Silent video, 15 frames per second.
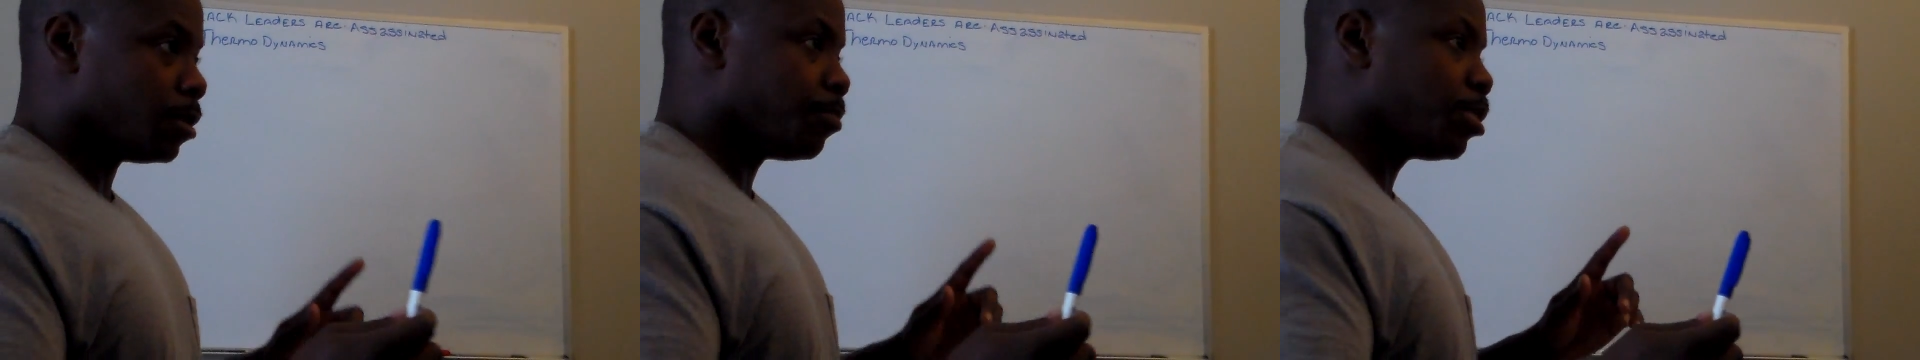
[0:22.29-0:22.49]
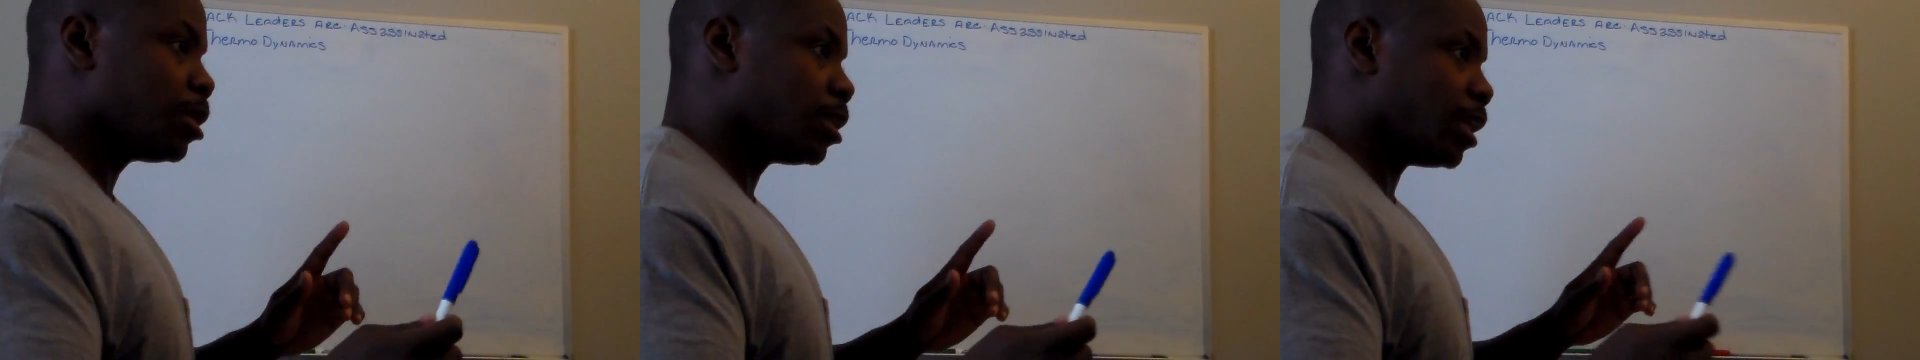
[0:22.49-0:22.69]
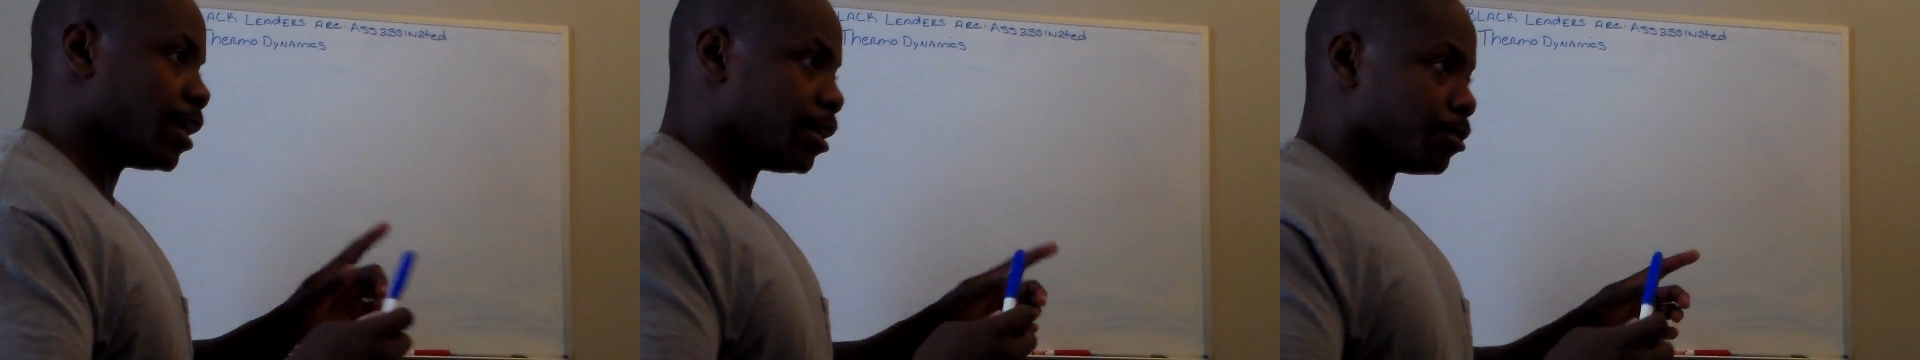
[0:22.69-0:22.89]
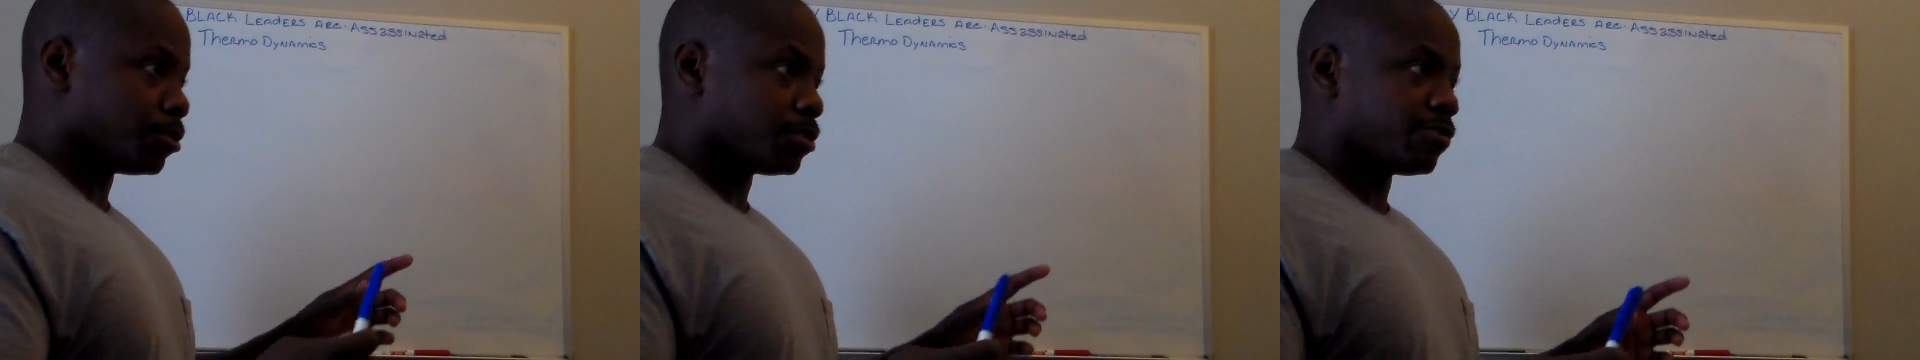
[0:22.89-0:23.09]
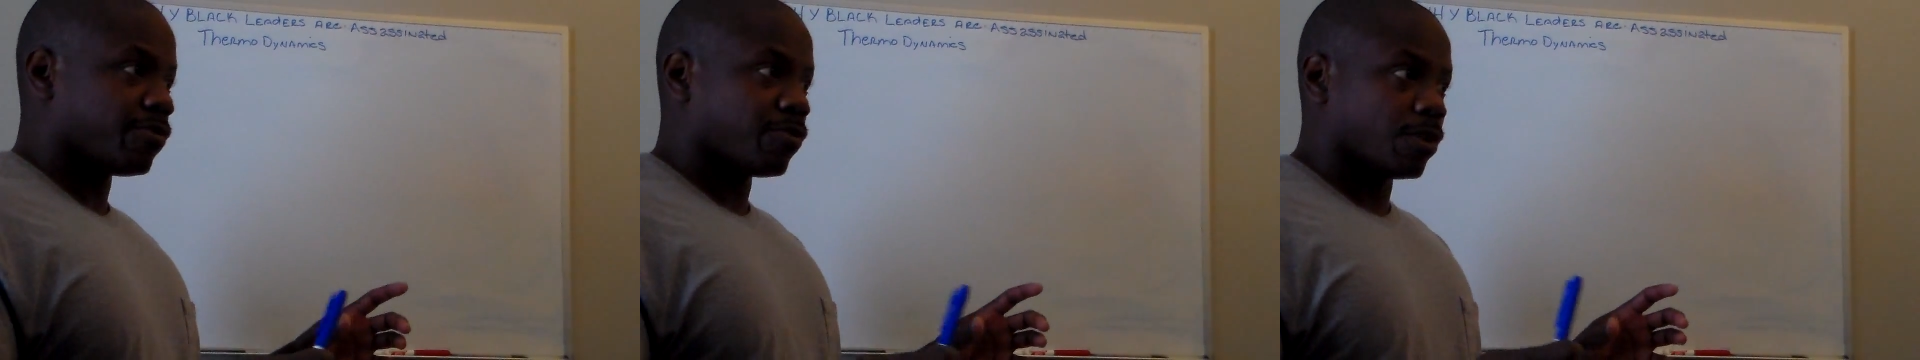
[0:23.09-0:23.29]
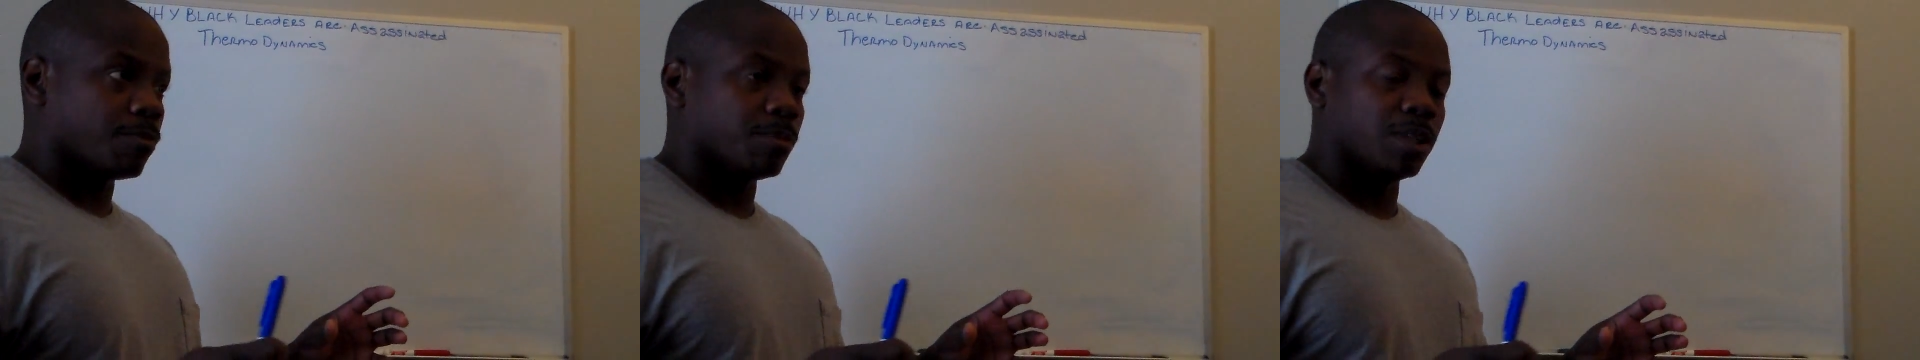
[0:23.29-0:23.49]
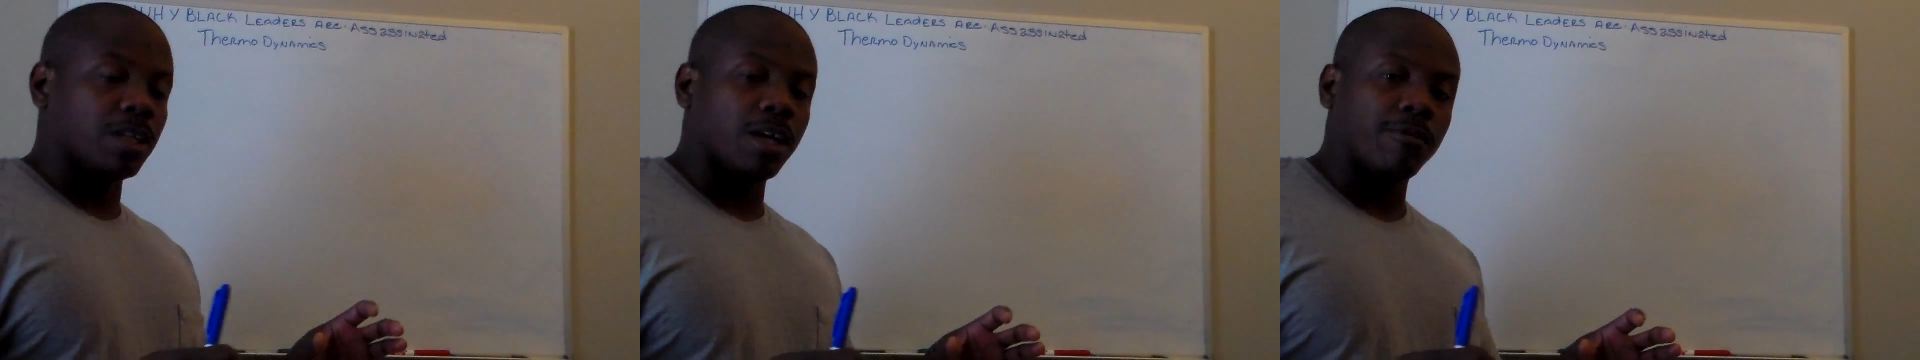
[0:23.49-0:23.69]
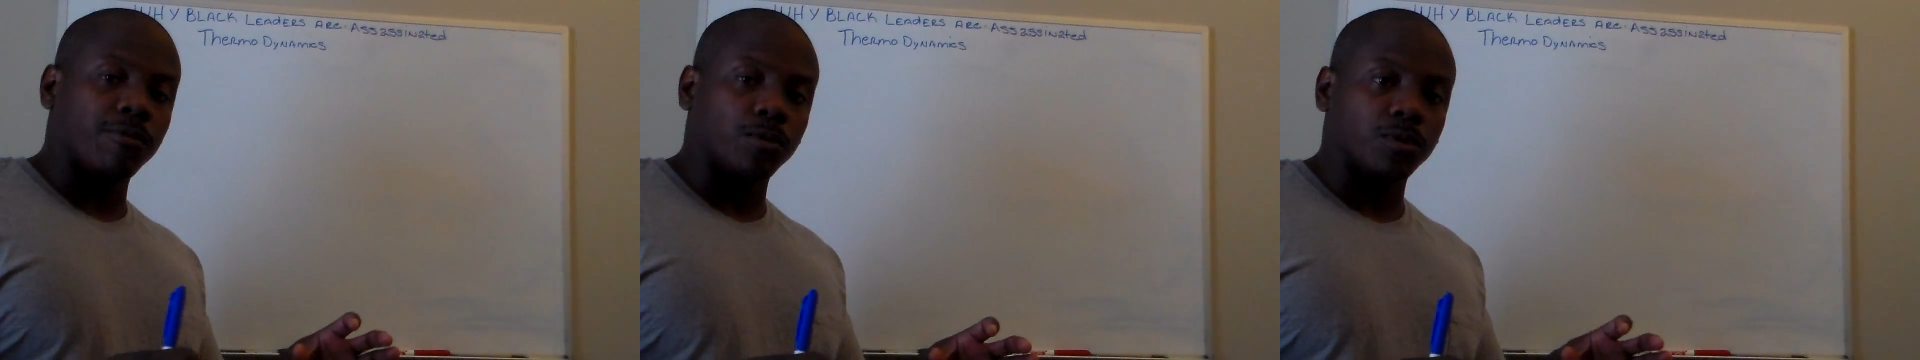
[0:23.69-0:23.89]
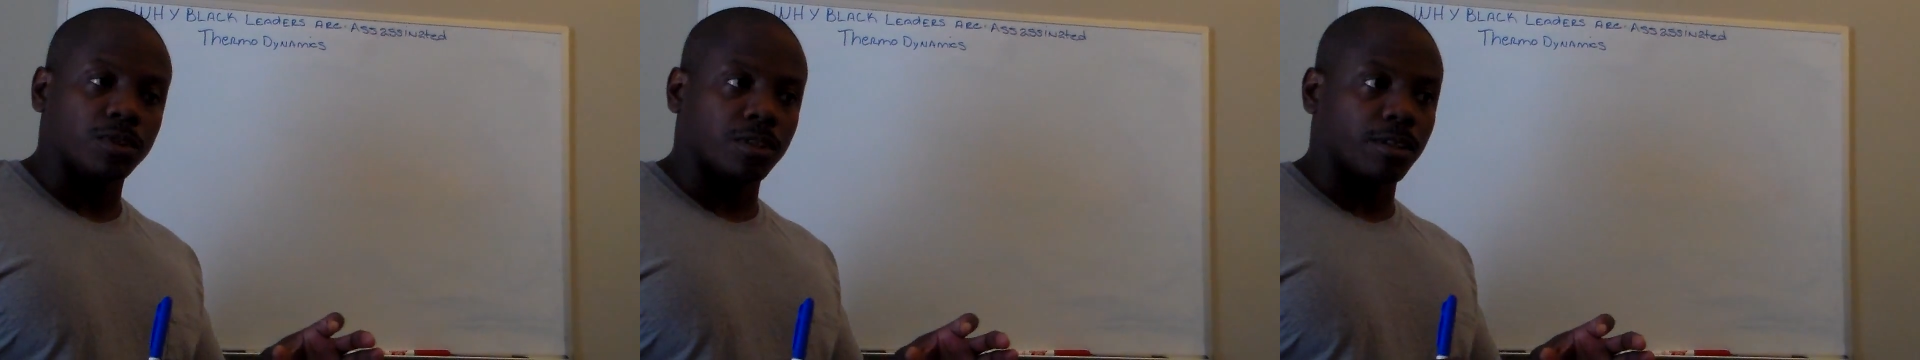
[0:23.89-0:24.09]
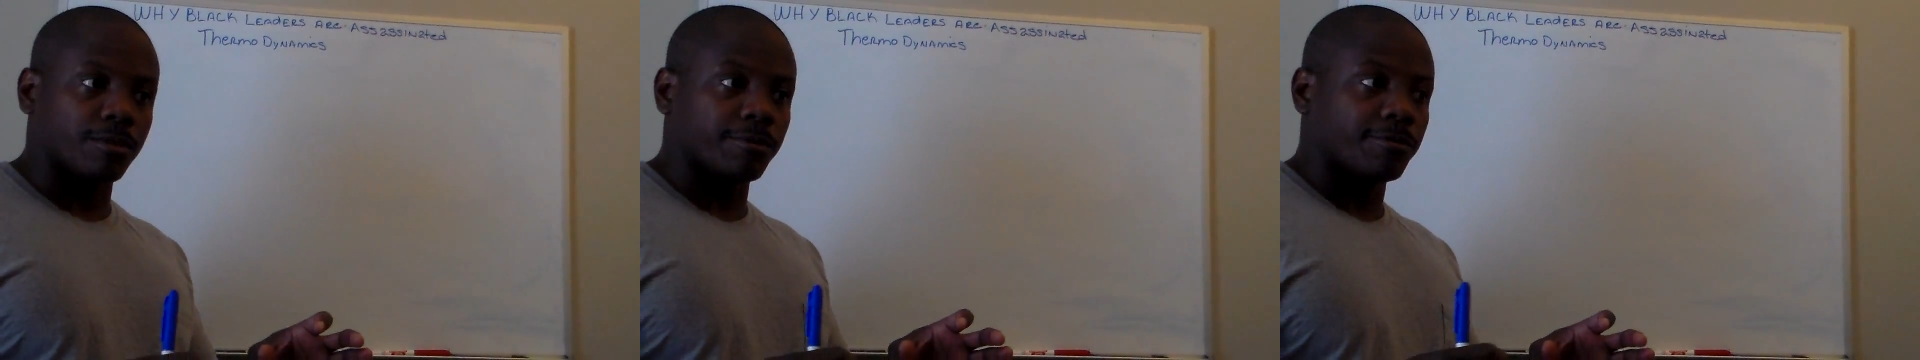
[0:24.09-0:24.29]
the players from
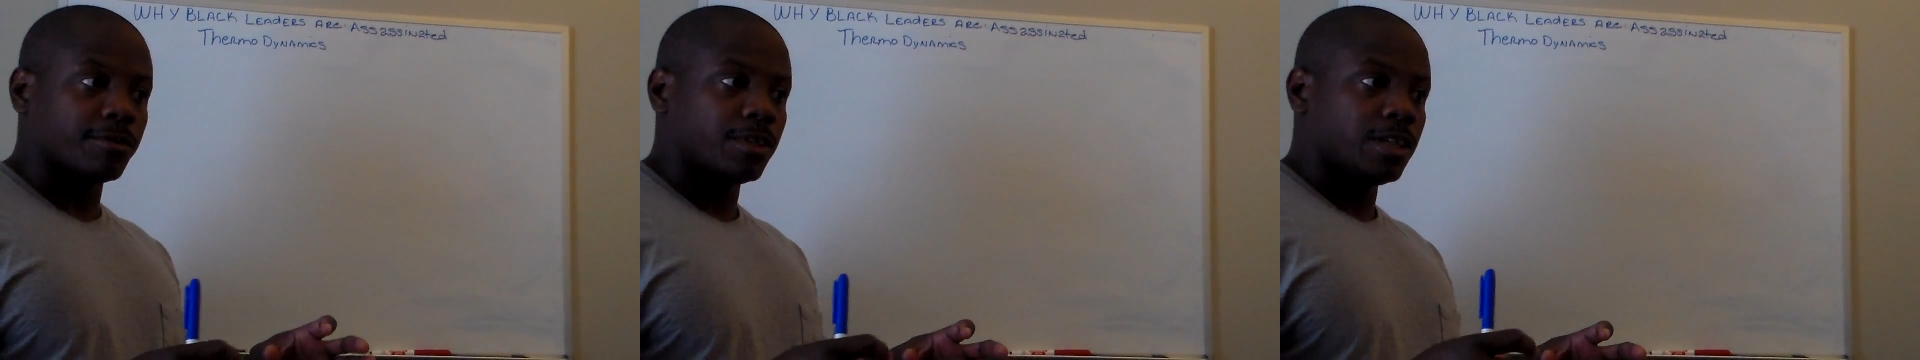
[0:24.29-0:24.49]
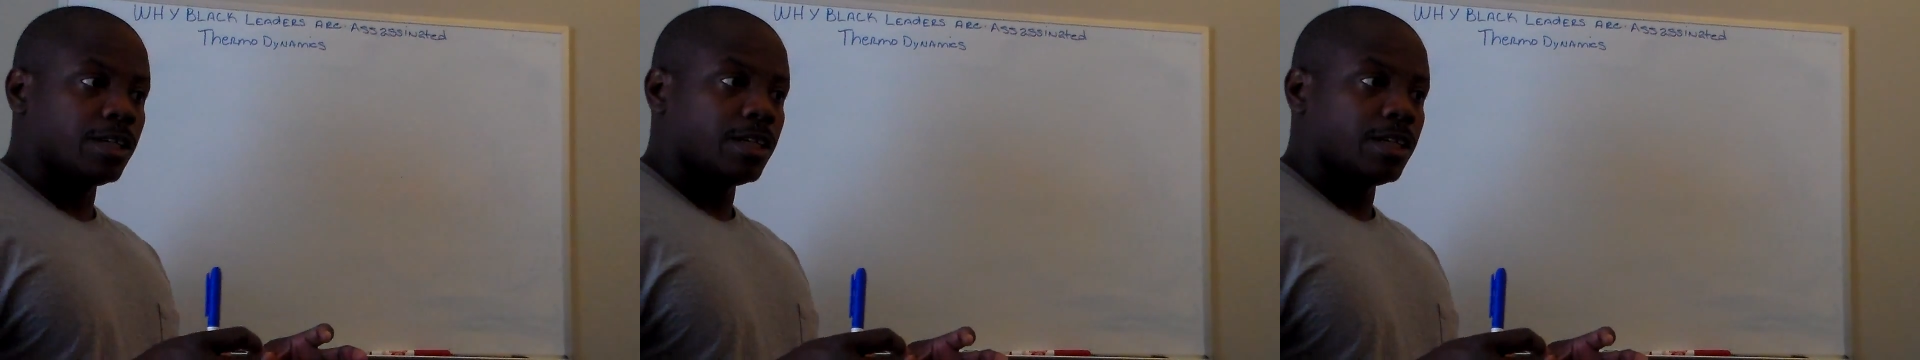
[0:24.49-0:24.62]
levels of